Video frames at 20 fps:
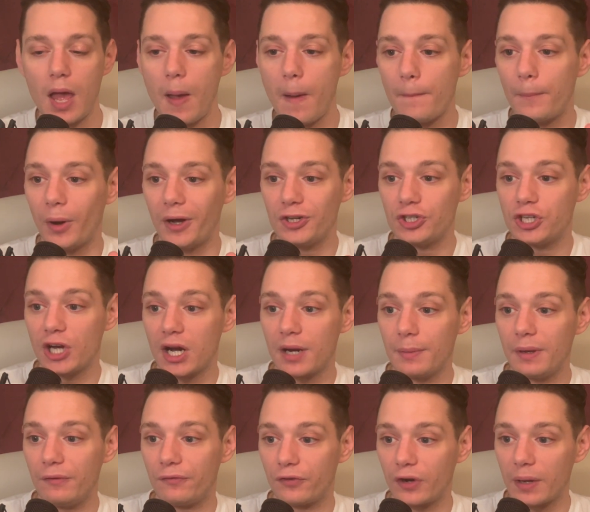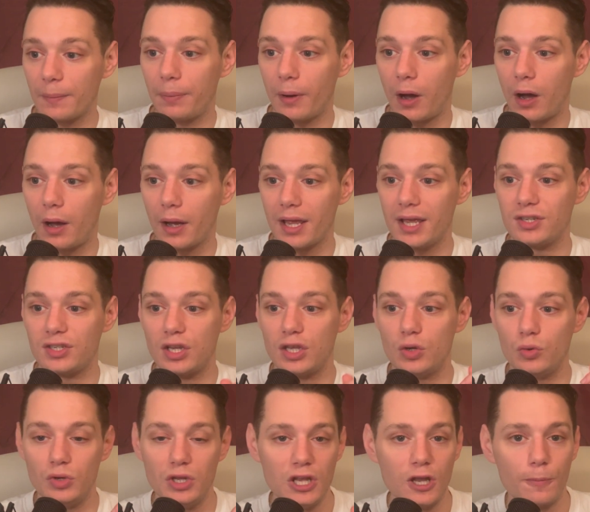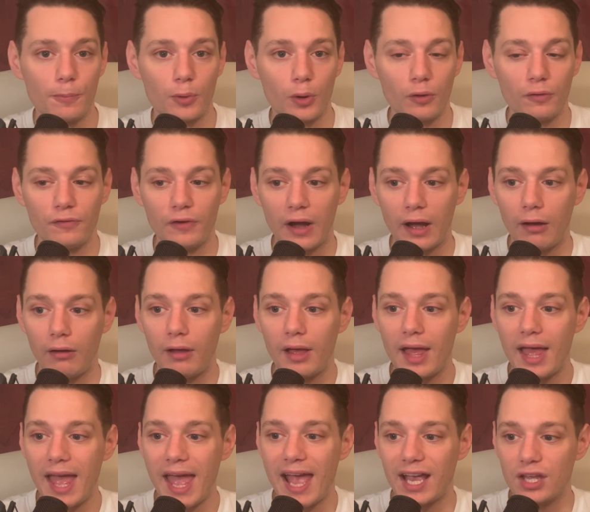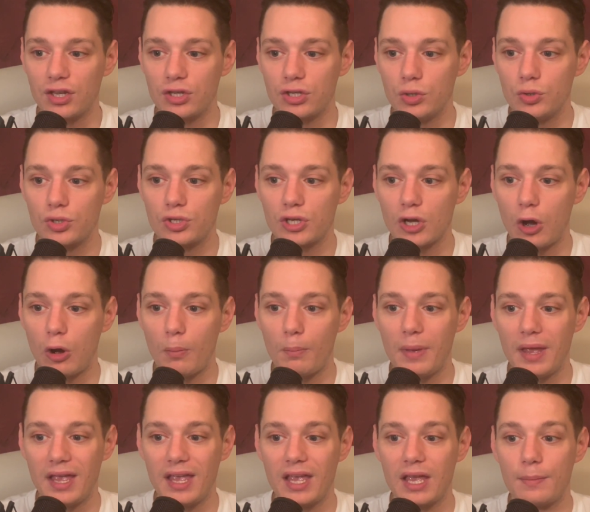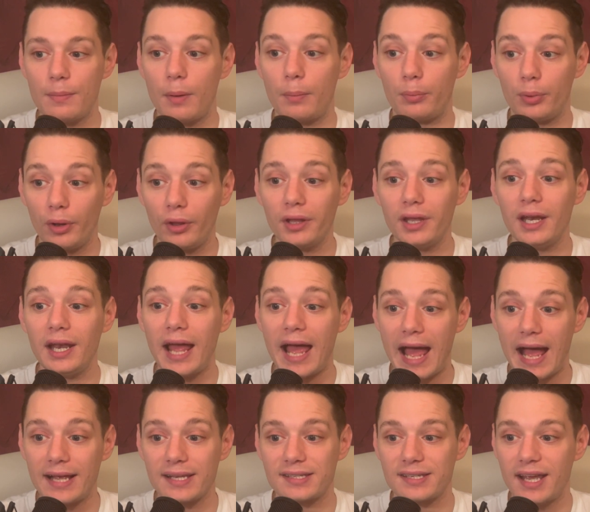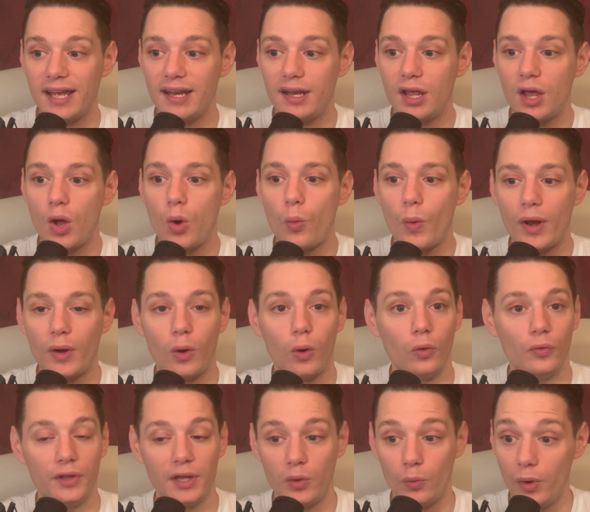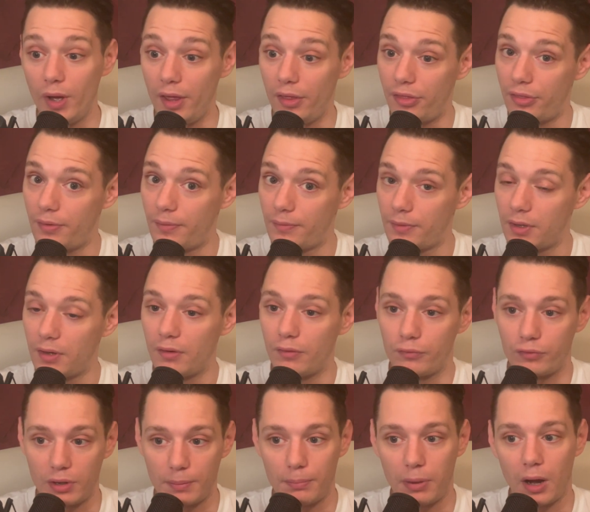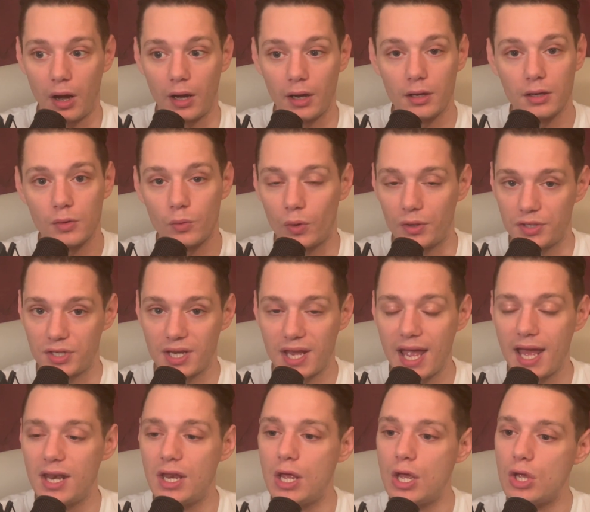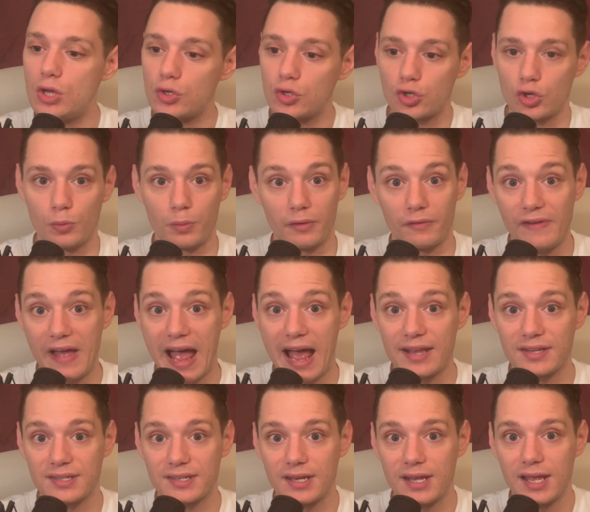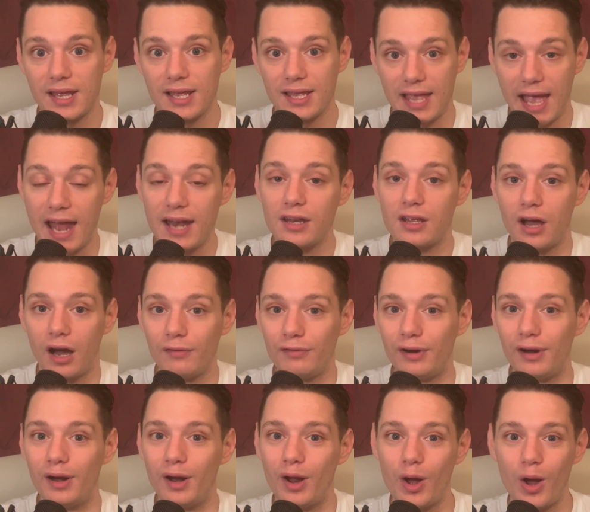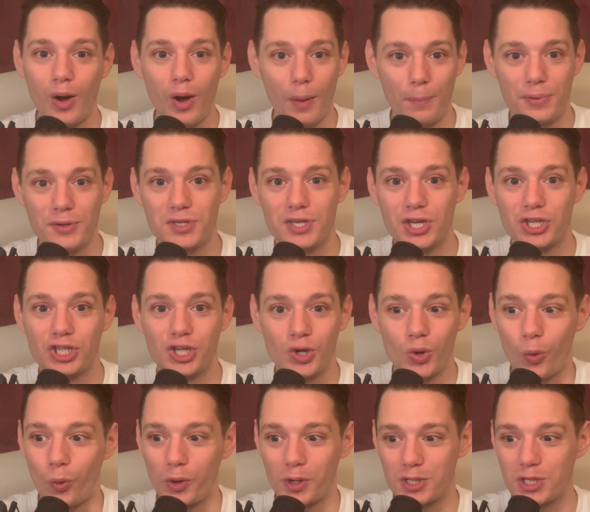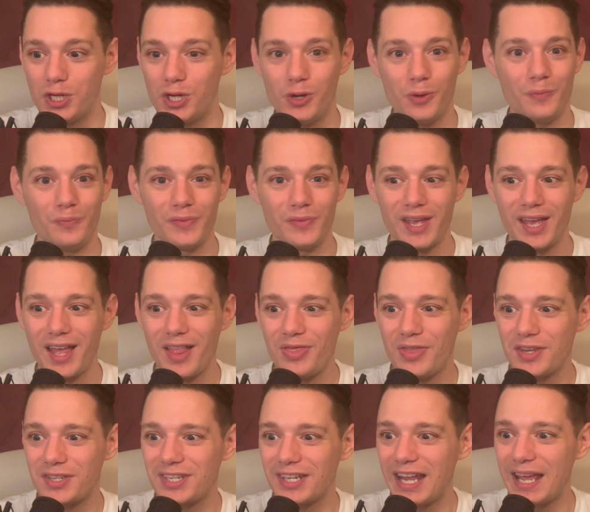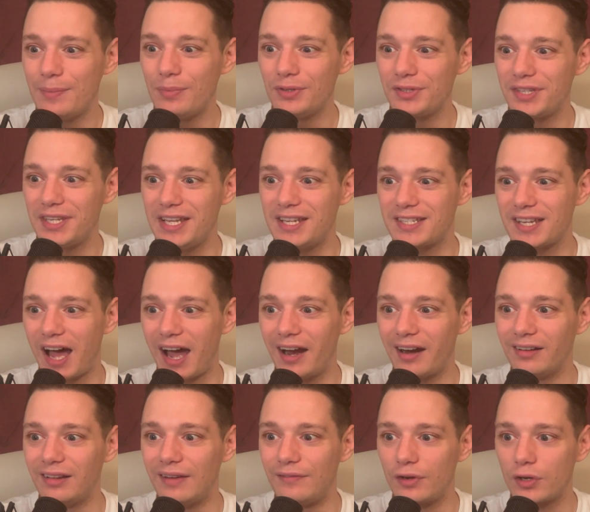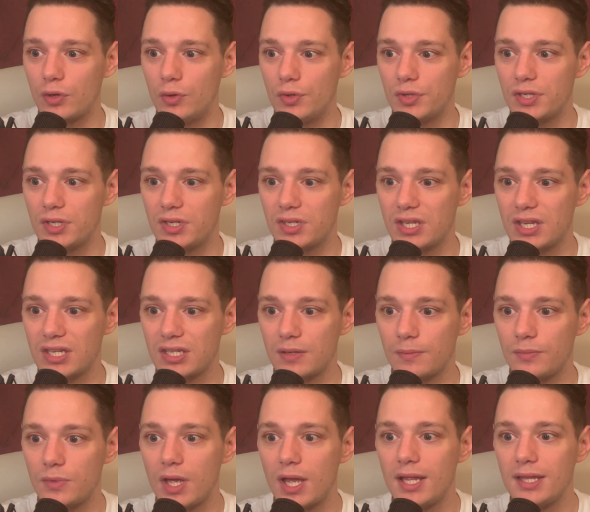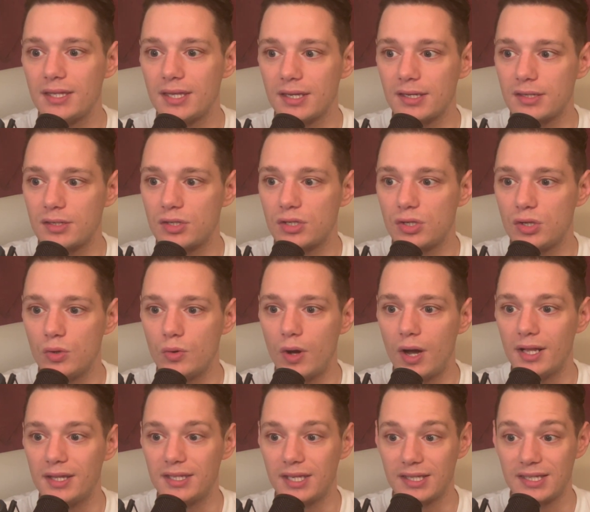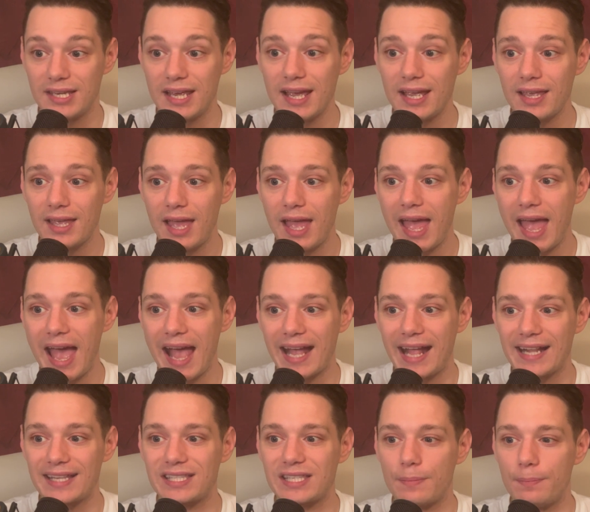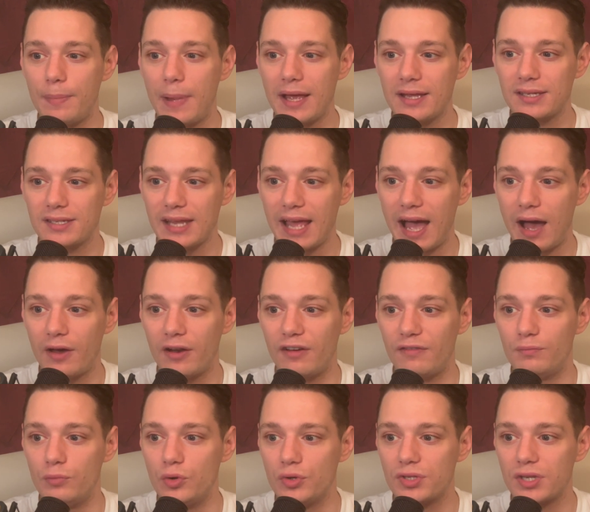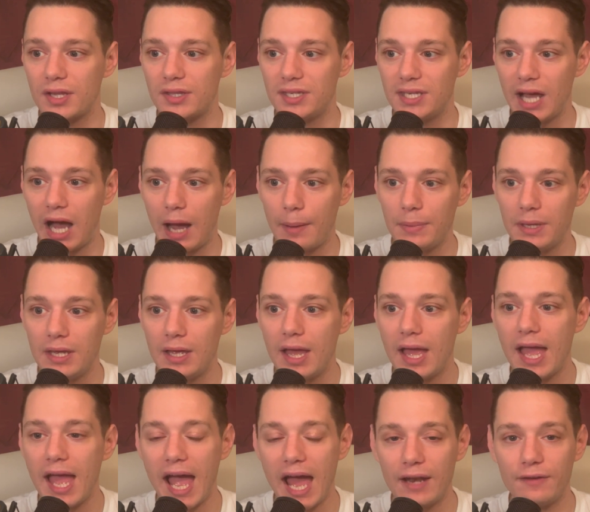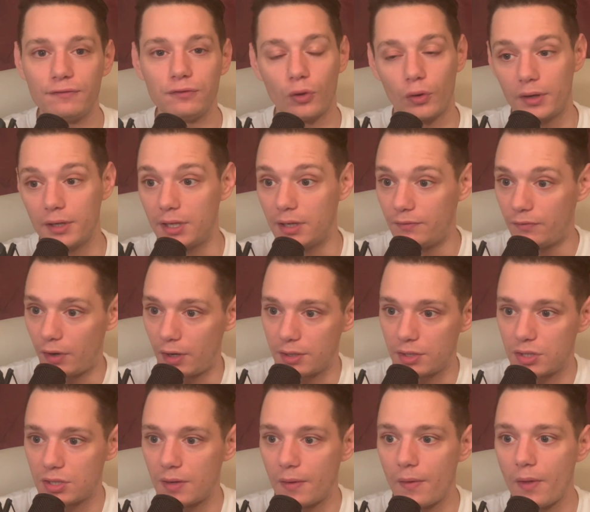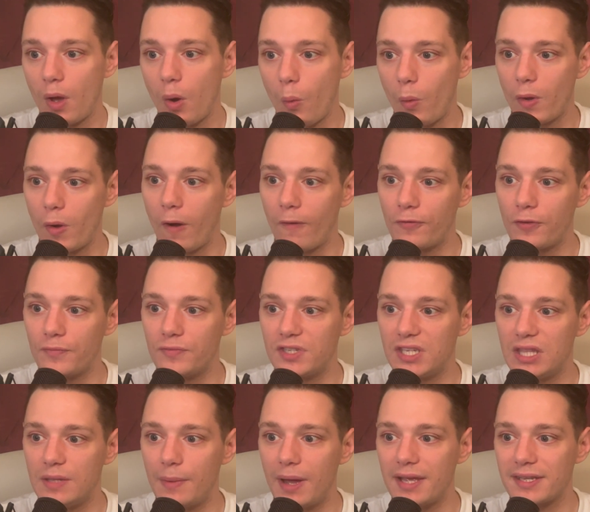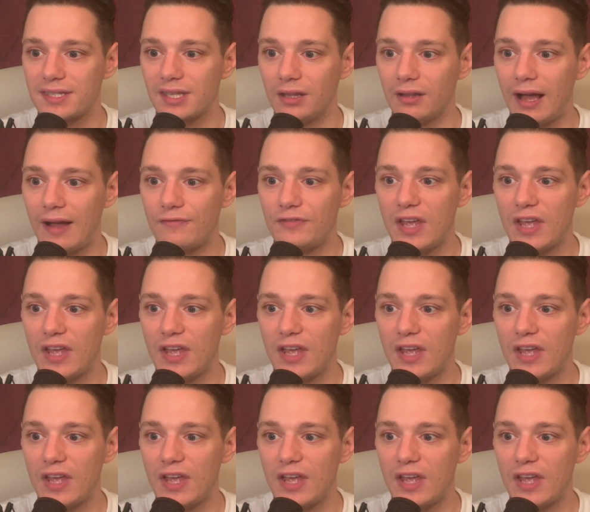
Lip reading: But Jeremy Frimpong is a unique profile and can do so, making him a brilliant asset when holding width. Frimpong, once again, super fast, can cover a position or two. This enables the entire Leverkusen system to tick and gets the best out of Moussa Diaby and Florian Wirtz. We often see them as the left